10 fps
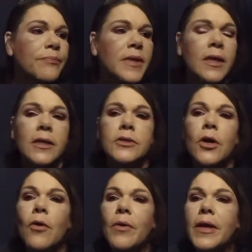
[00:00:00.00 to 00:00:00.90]
And it's
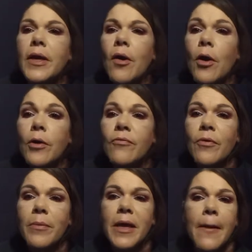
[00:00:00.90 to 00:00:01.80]
already hard
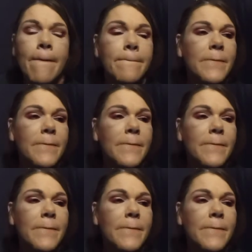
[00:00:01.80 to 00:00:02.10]
for me